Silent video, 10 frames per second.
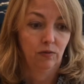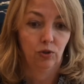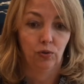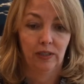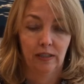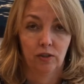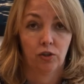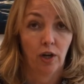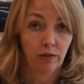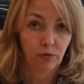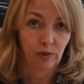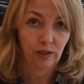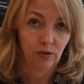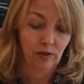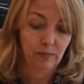doing a software
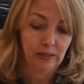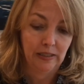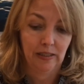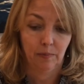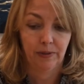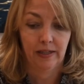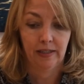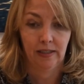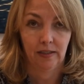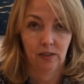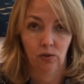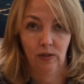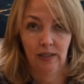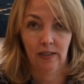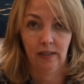agreement and apply it to
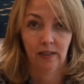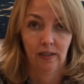a